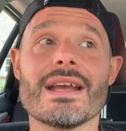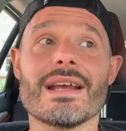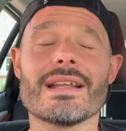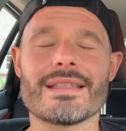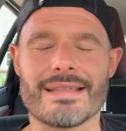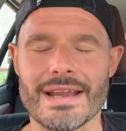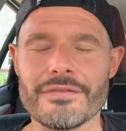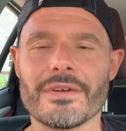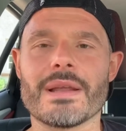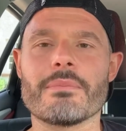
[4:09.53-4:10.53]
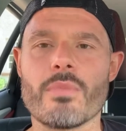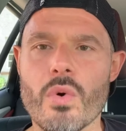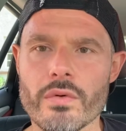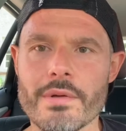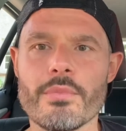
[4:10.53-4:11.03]
thankfully
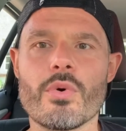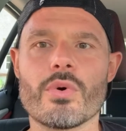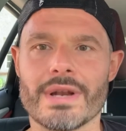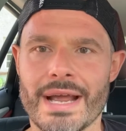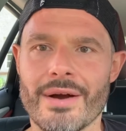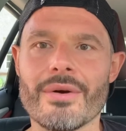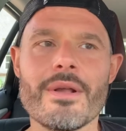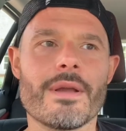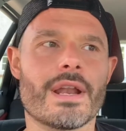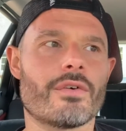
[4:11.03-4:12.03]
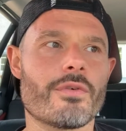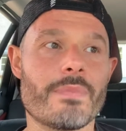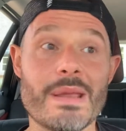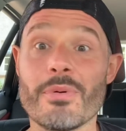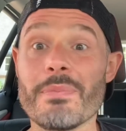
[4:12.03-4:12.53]
more and more now you know of
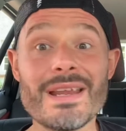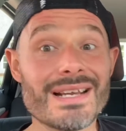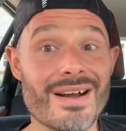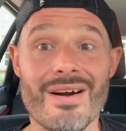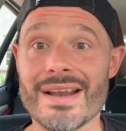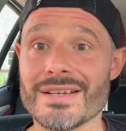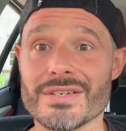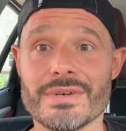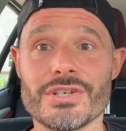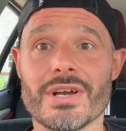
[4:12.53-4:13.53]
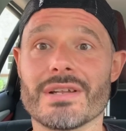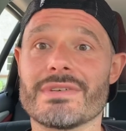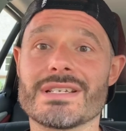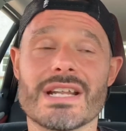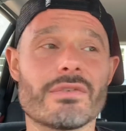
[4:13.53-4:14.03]
people being kinder to each other
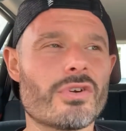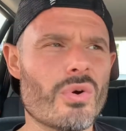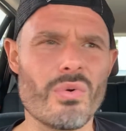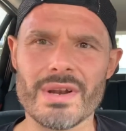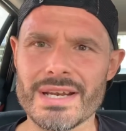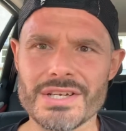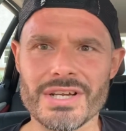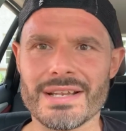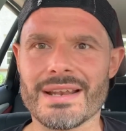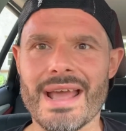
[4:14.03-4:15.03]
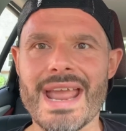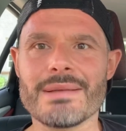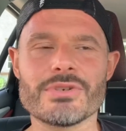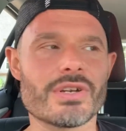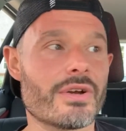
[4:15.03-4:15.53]
instead of calling each other
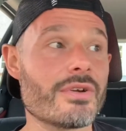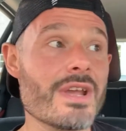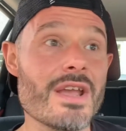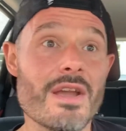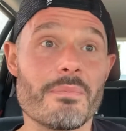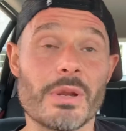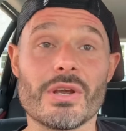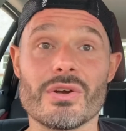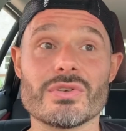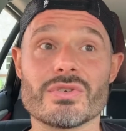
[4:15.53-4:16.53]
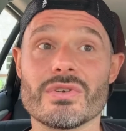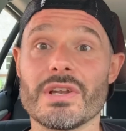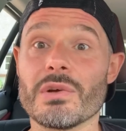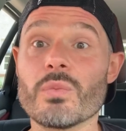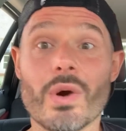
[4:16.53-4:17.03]
names you know because you
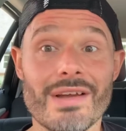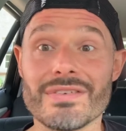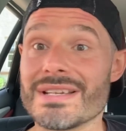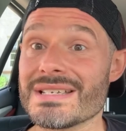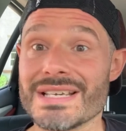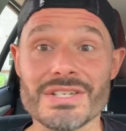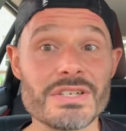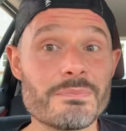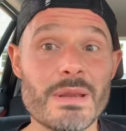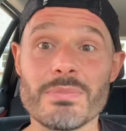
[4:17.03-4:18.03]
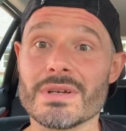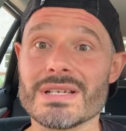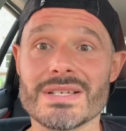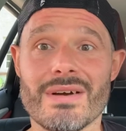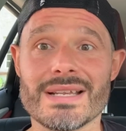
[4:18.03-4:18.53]
know whatever decisions people
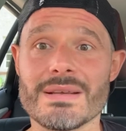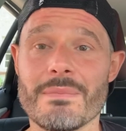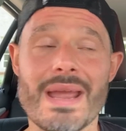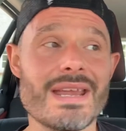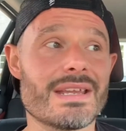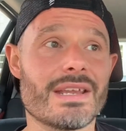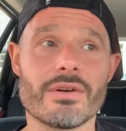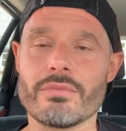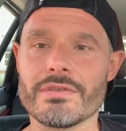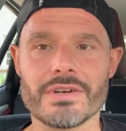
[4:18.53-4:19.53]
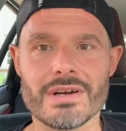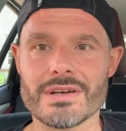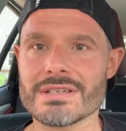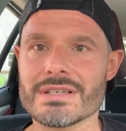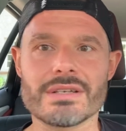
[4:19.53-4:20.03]
decide to make you know with
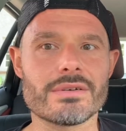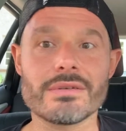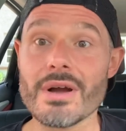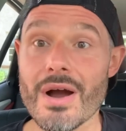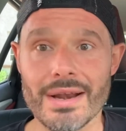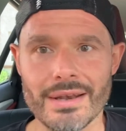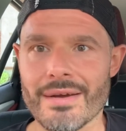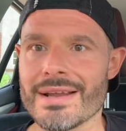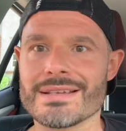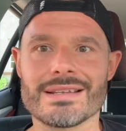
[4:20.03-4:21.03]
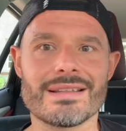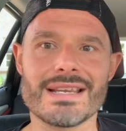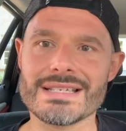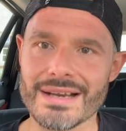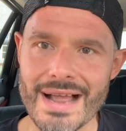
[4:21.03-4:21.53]
regards to guidelines and
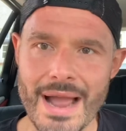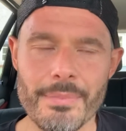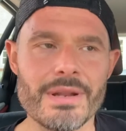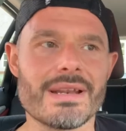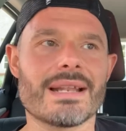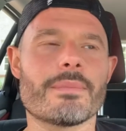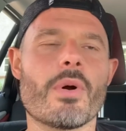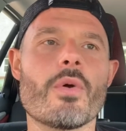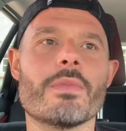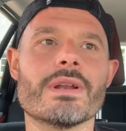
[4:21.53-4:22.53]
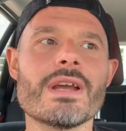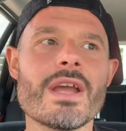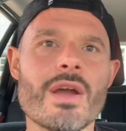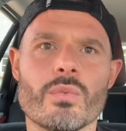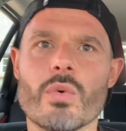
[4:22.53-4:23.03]
things that are happening at the moment
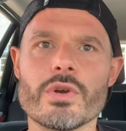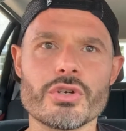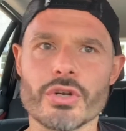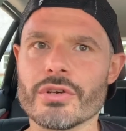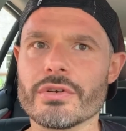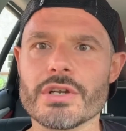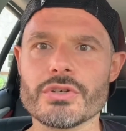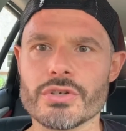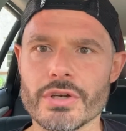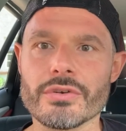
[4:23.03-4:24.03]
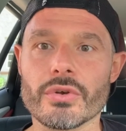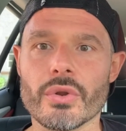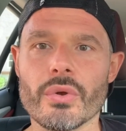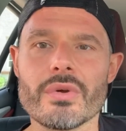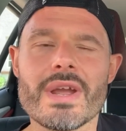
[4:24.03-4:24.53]
what we shouldn't and shouldn't
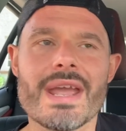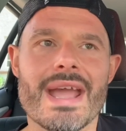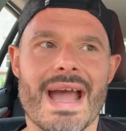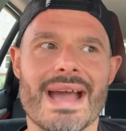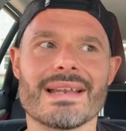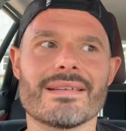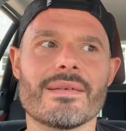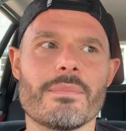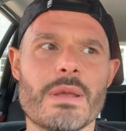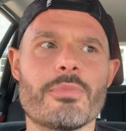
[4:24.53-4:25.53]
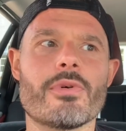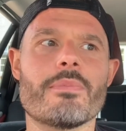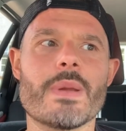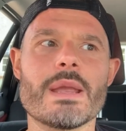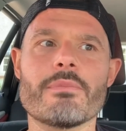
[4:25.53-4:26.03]
do and people are
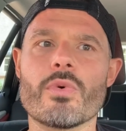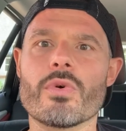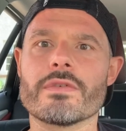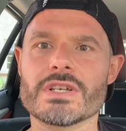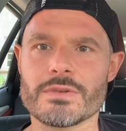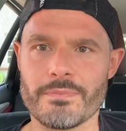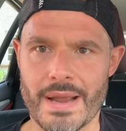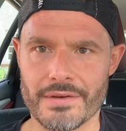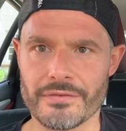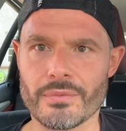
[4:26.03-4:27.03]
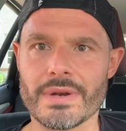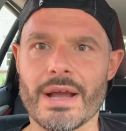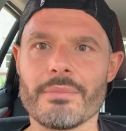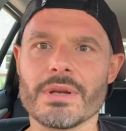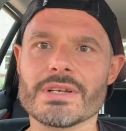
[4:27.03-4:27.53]
being more respectful
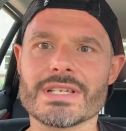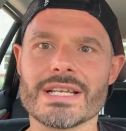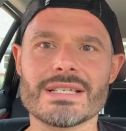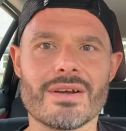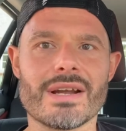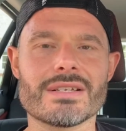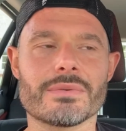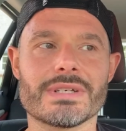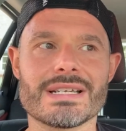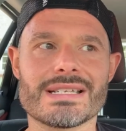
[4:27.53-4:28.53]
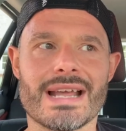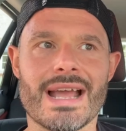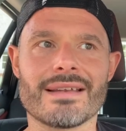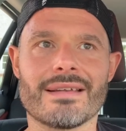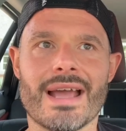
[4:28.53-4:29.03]
now because they're starting to
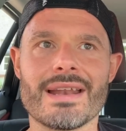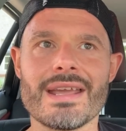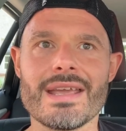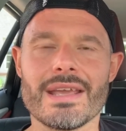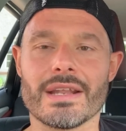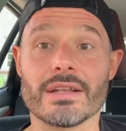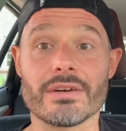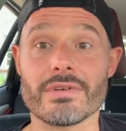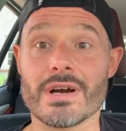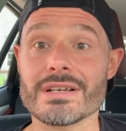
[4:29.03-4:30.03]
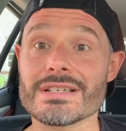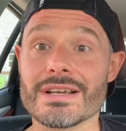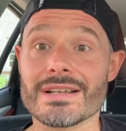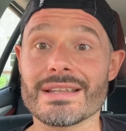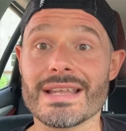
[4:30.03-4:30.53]
understand that you know there are
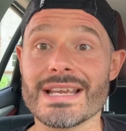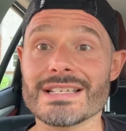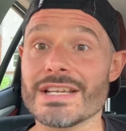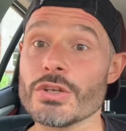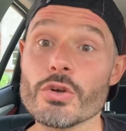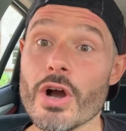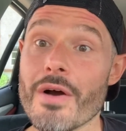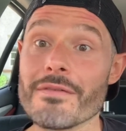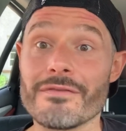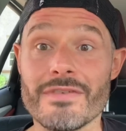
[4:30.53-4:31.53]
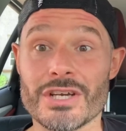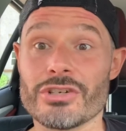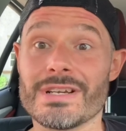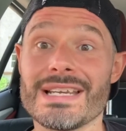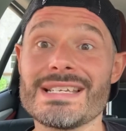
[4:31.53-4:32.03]
certain things that you can't
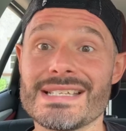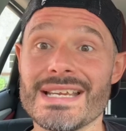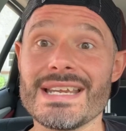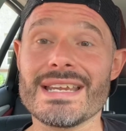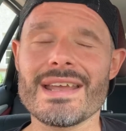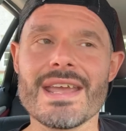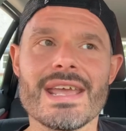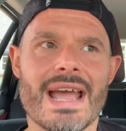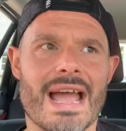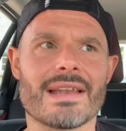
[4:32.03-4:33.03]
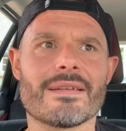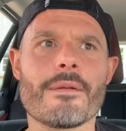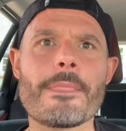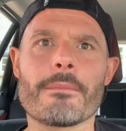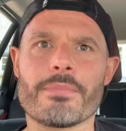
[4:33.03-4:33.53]
visually see and
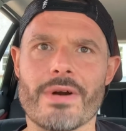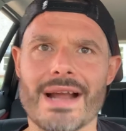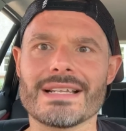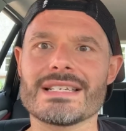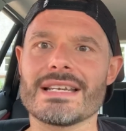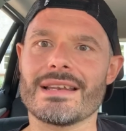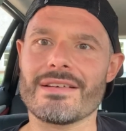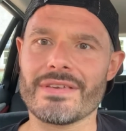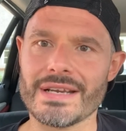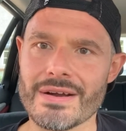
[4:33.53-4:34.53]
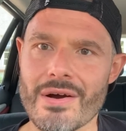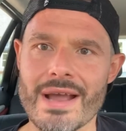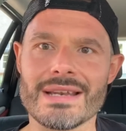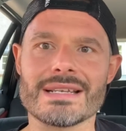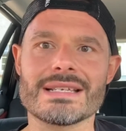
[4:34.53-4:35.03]
practicing loving
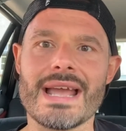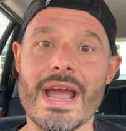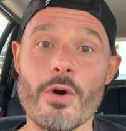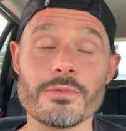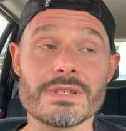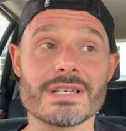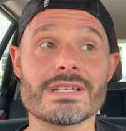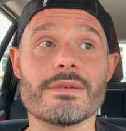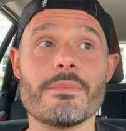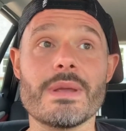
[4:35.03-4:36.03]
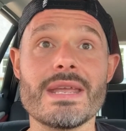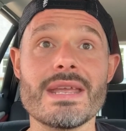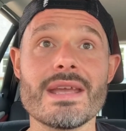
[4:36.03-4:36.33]
kindness helps us to be